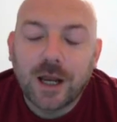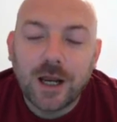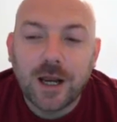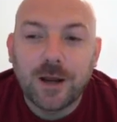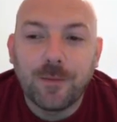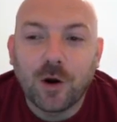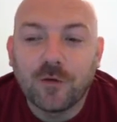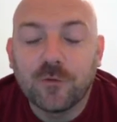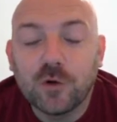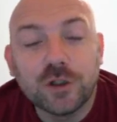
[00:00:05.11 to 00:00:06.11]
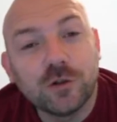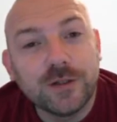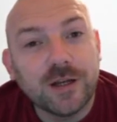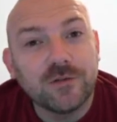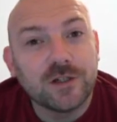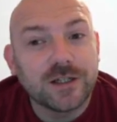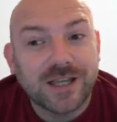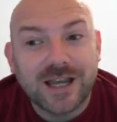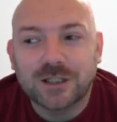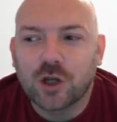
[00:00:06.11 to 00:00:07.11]
I thought I'd do another
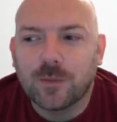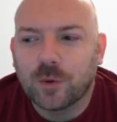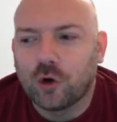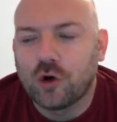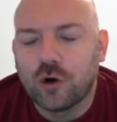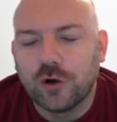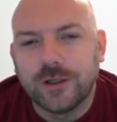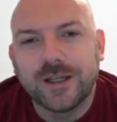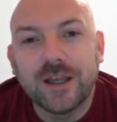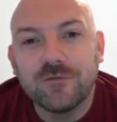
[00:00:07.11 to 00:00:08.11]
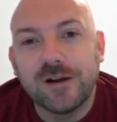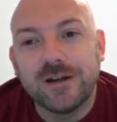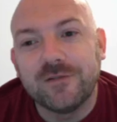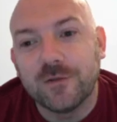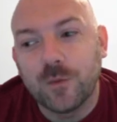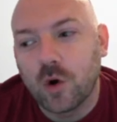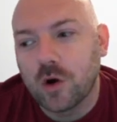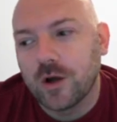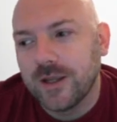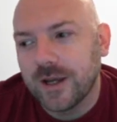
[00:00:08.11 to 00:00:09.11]
catch up on getting ready for
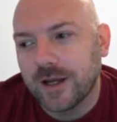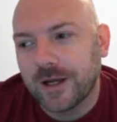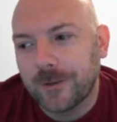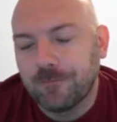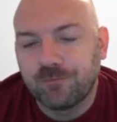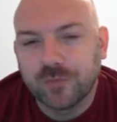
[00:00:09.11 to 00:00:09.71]
my